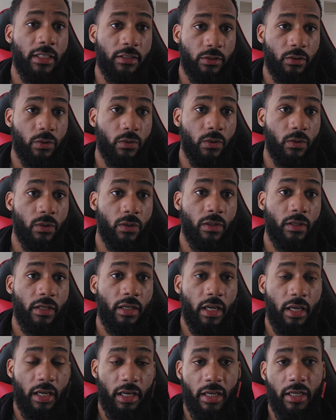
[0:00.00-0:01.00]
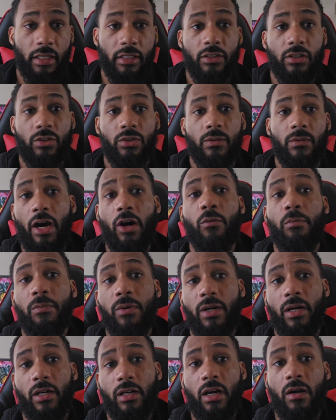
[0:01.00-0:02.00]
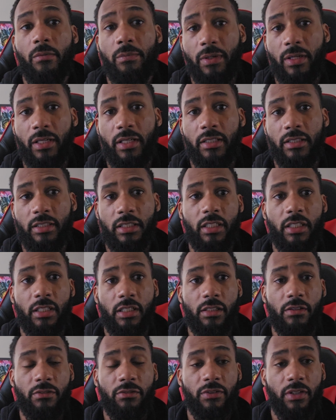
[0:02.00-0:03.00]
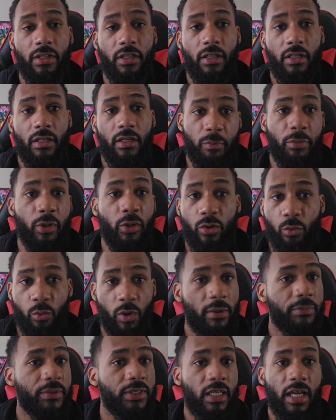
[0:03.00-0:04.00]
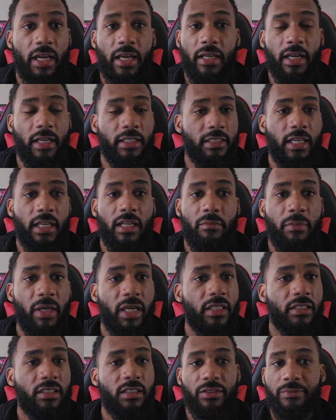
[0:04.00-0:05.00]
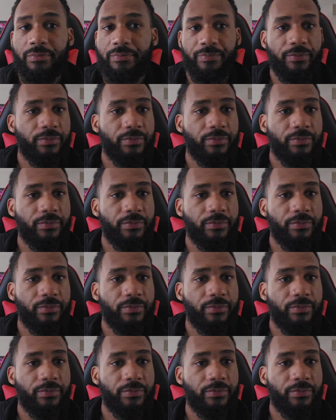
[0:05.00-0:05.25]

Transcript: school and help a company achieve to build a website, a database.